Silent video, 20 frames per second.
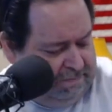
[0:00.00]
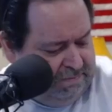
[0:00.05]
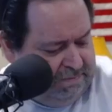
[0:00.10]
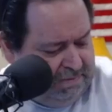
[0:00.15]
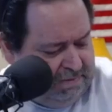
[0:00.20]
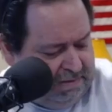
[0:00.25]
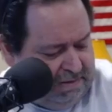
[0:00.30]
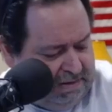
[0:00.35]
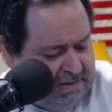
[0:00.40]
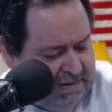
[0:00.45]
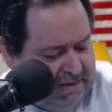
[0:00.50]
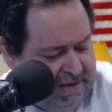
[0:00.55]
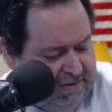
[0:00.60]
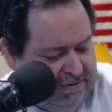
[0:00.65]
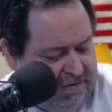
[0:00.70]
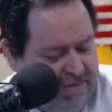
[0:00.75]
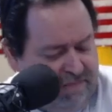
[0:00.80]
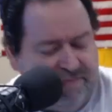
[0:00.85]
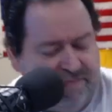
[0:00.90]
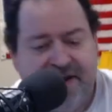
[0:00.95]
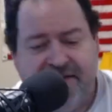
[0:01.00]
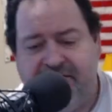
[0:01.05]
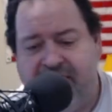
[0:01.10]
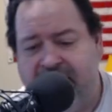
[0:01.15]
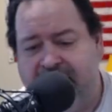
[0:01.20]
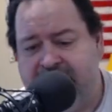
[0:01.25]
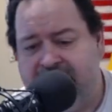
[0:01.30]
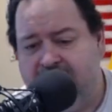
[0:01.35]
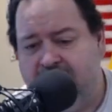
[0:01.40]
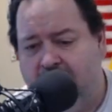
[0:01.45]
Seth, you've never
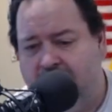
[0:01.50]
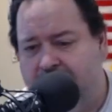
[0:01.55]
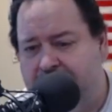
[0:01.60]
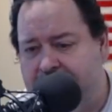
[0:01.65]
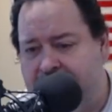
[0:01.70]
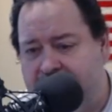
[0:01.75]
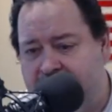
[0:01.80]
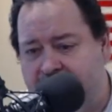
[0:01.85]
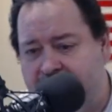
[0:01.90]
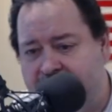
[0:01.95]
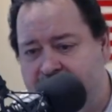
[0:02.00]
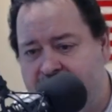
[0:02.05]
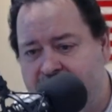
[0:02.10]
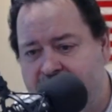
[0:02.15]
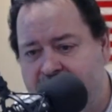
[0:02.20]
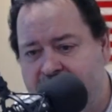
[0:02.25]
had chocolate milk?